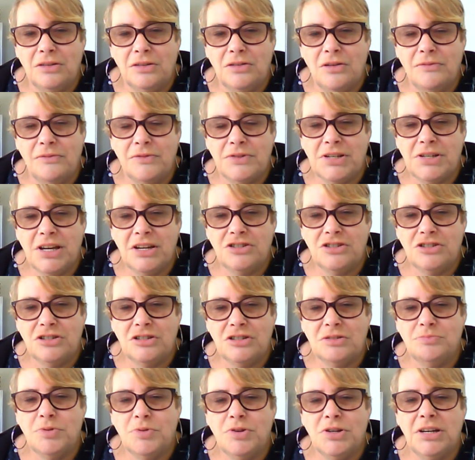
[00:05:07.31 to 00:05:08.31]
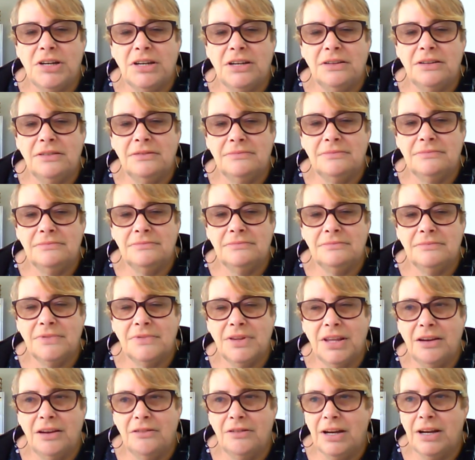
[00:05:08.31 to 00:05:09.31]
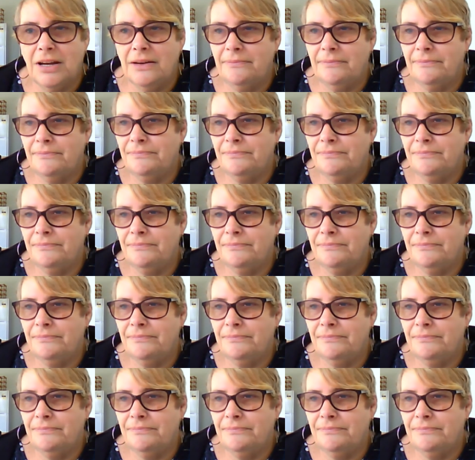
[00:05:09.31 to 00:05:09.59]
conversation as booking area.